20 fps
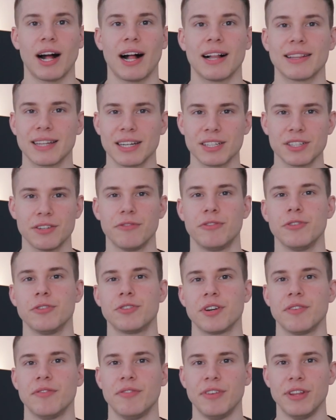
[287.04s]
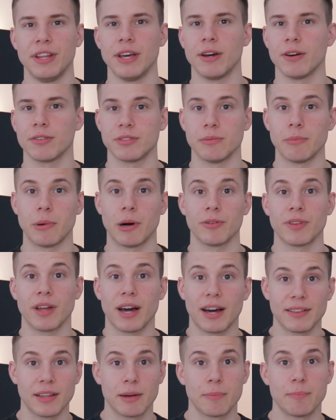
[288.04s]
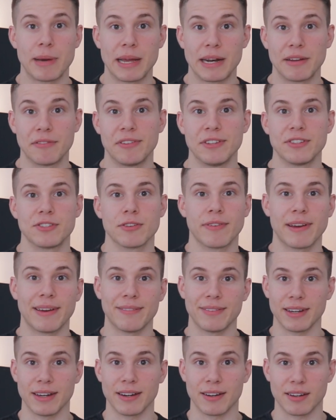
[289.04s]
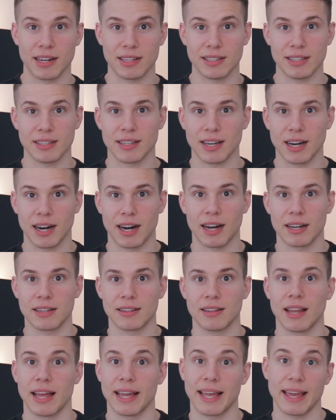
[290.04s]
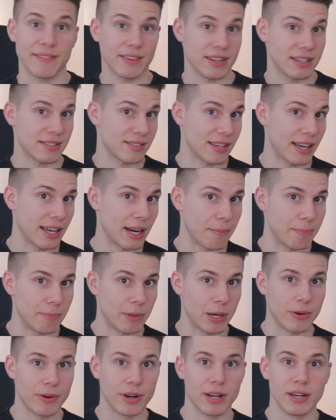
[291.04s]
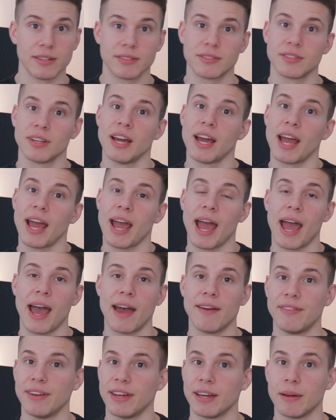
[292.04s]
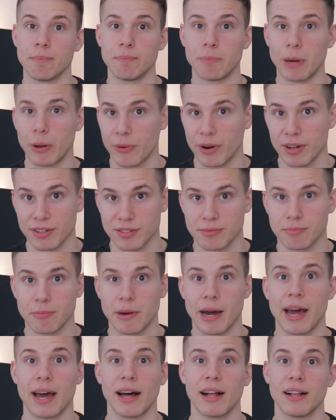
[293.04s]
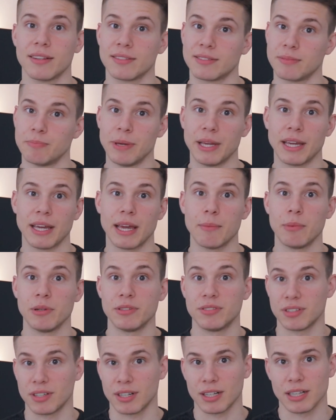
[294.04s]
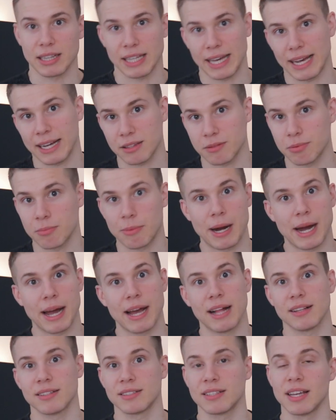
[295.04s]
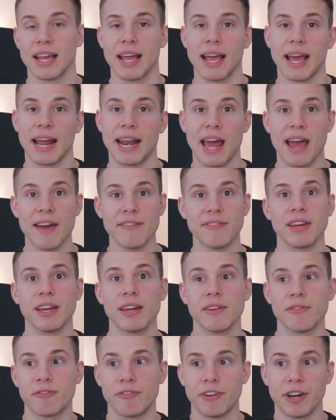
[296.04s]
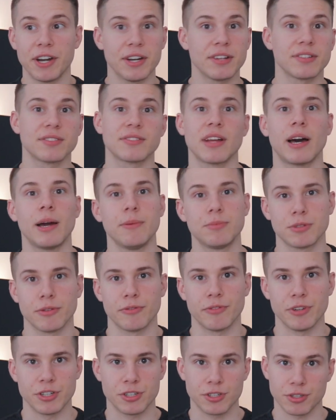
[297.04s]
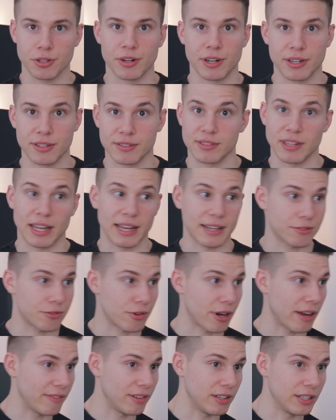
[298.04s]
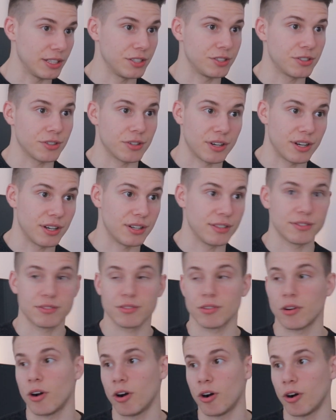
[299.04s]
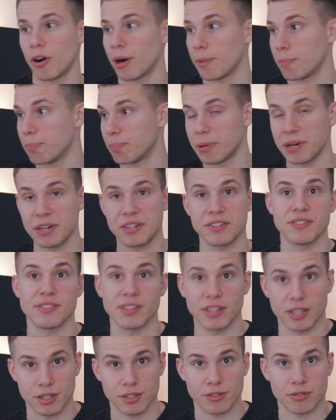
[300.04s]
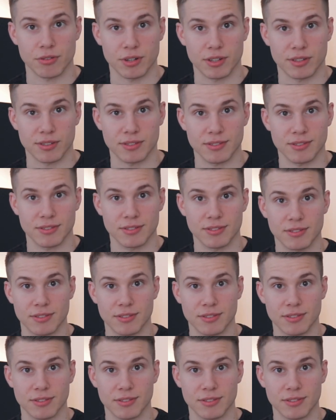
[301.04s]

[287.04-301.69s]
I'll touch in future videos about other benefits of having a credit card, like having a sign-up bonus, having bonus miles, being able to collect miles, and having various types of insurance like travel insurance or purchasing insurance.